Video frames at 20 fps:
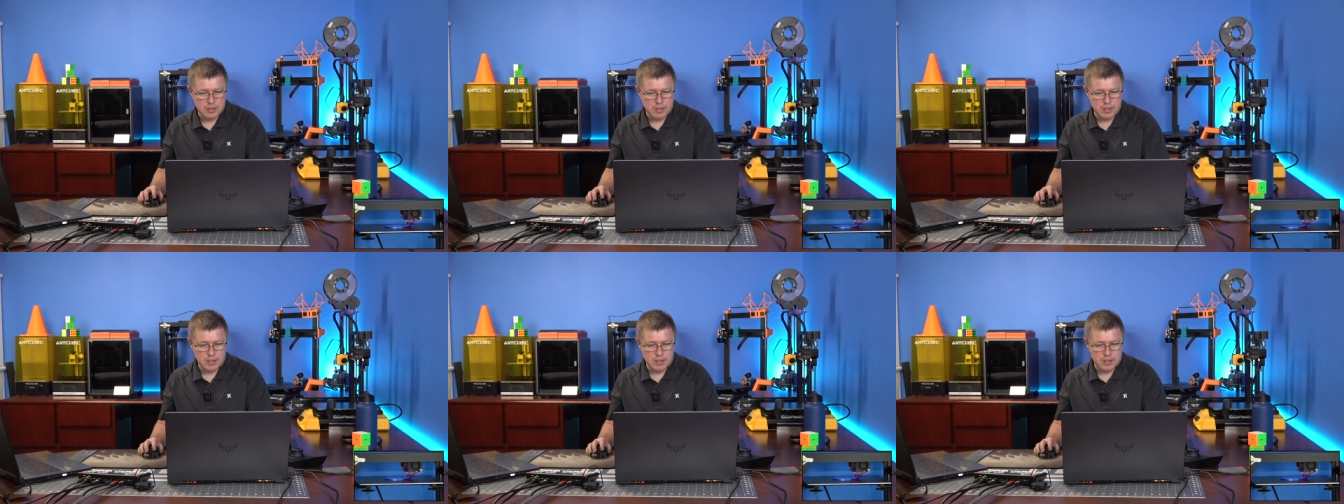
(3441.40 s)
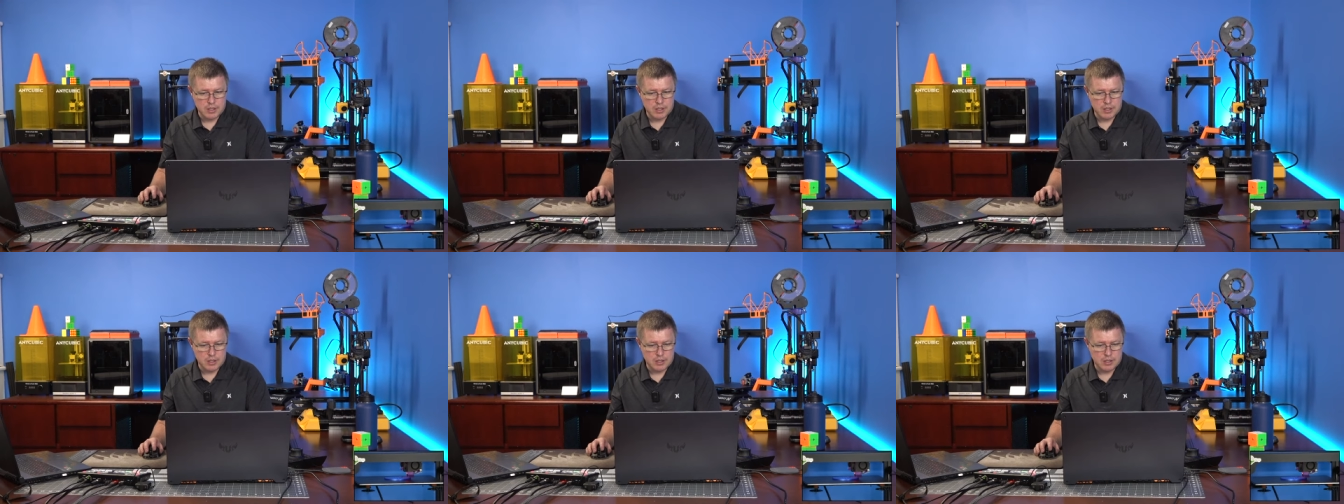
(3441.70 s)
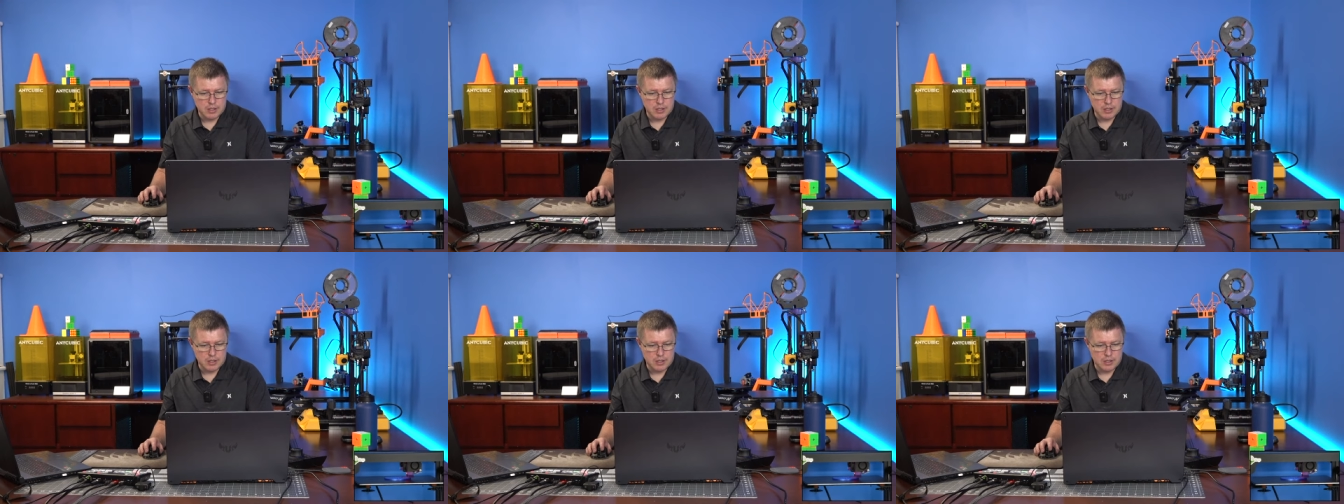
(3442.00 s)

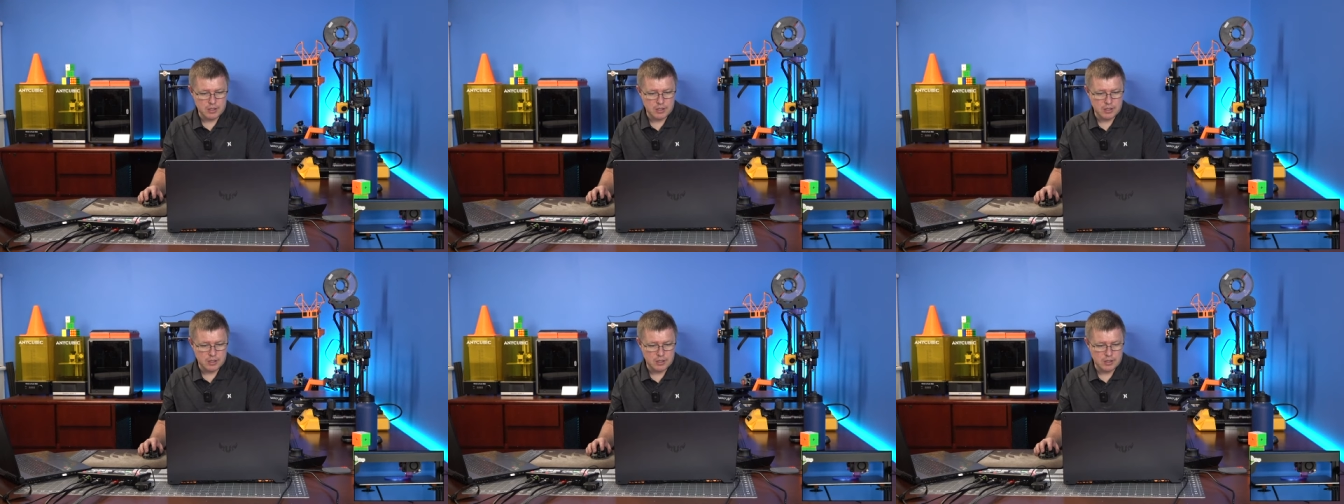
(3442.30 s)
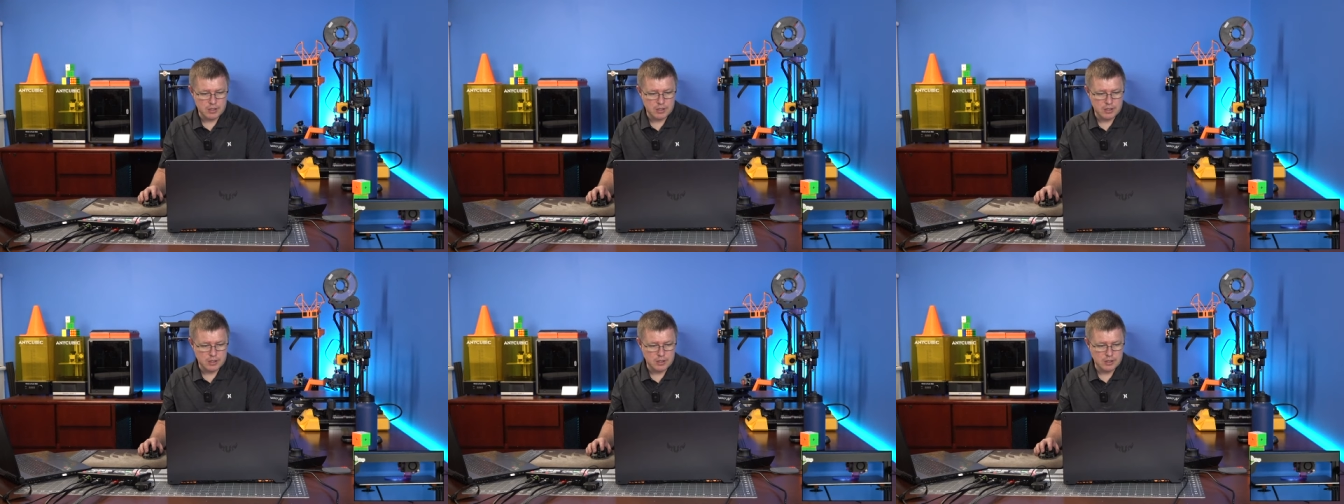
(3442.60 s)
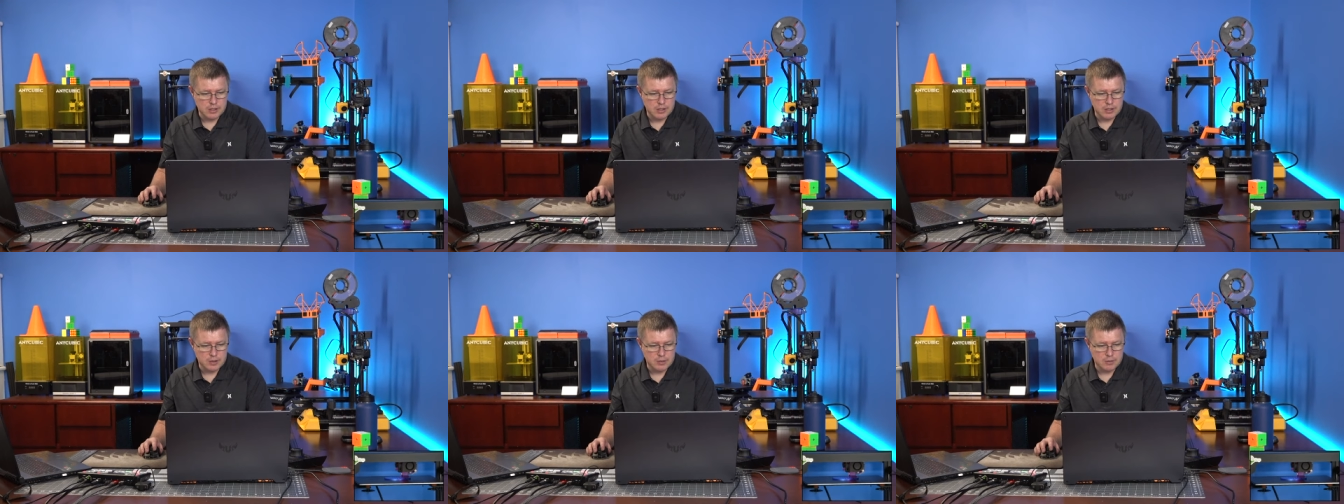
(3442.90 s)

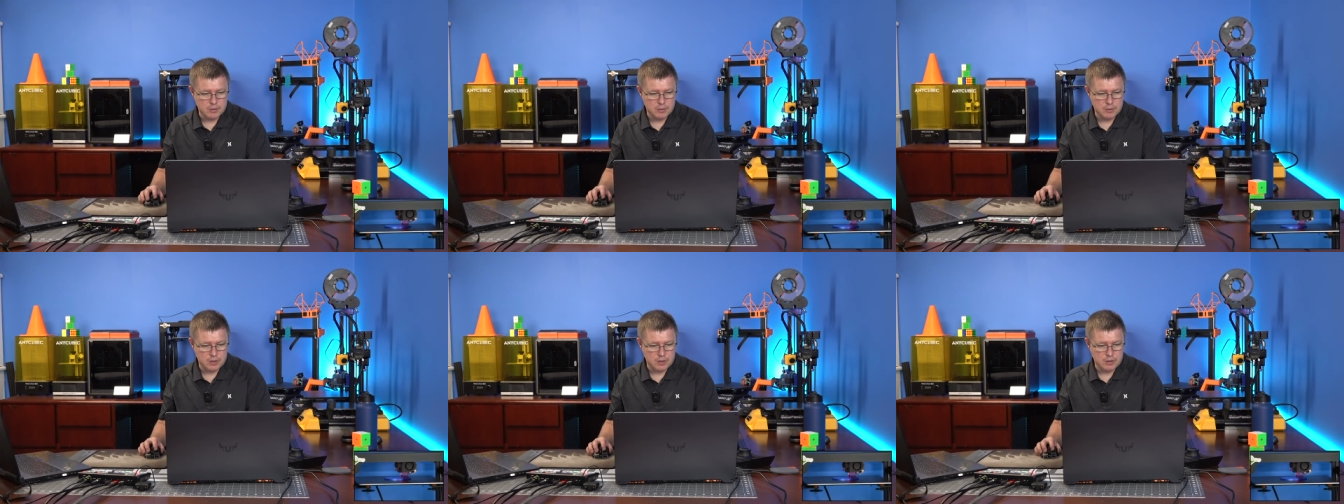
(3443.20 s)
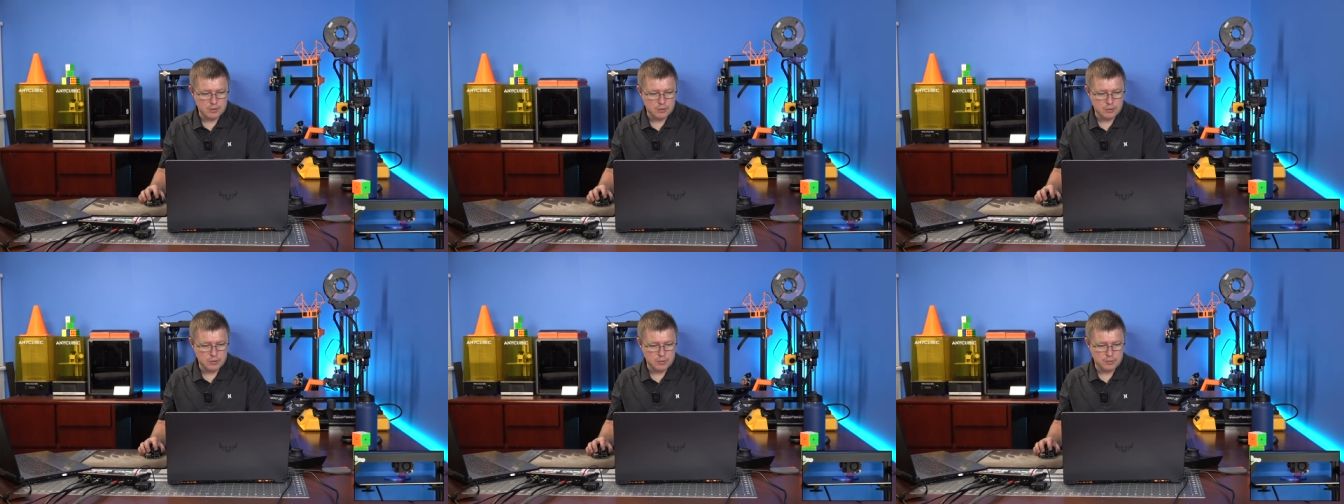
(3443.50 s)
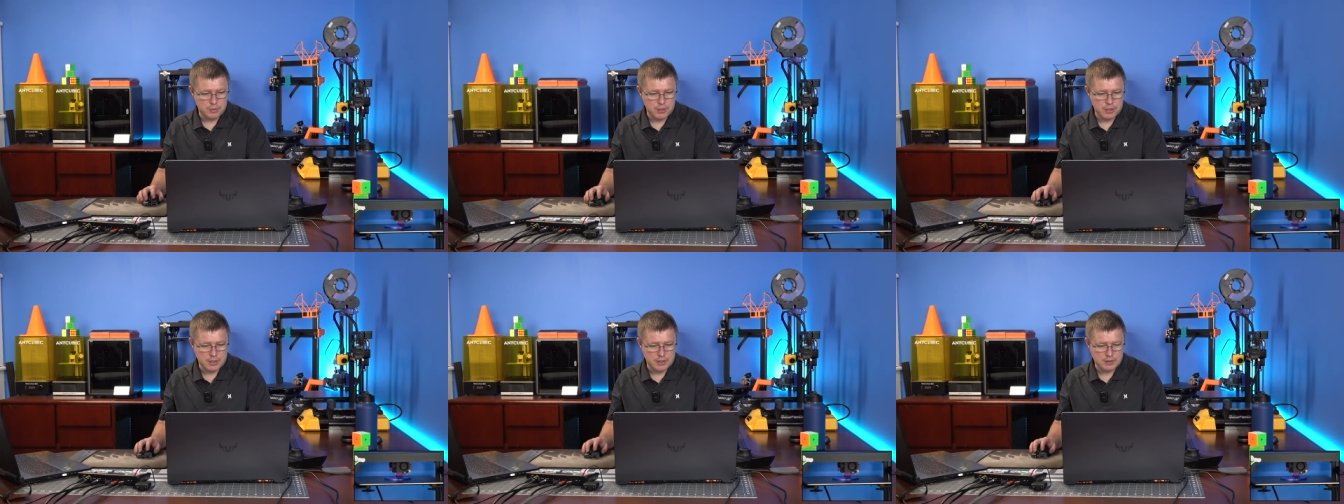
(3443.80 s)
Uh, we'll
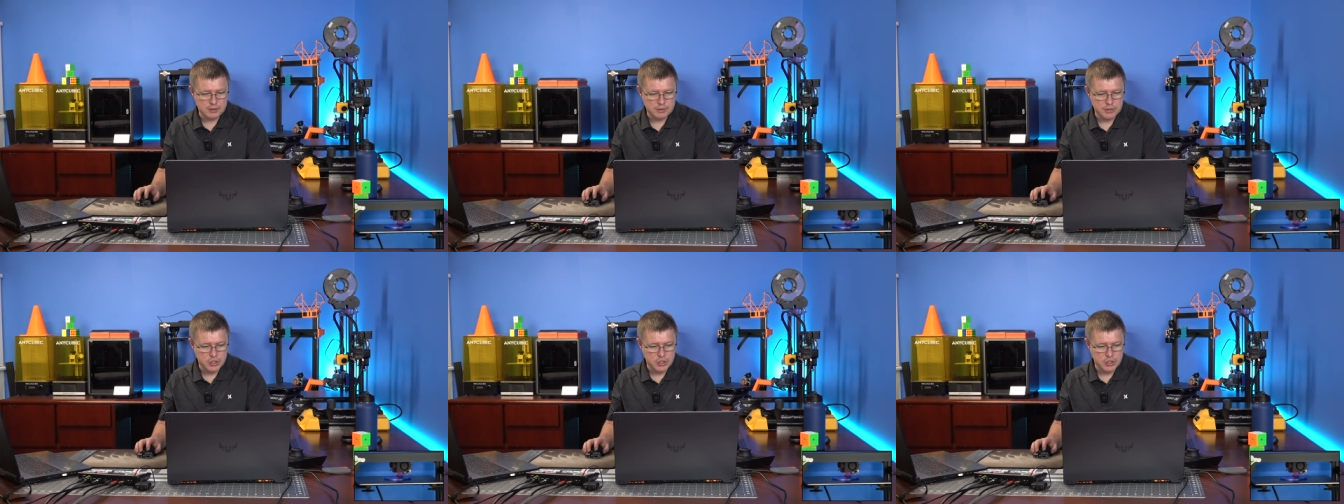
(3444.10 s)
put it,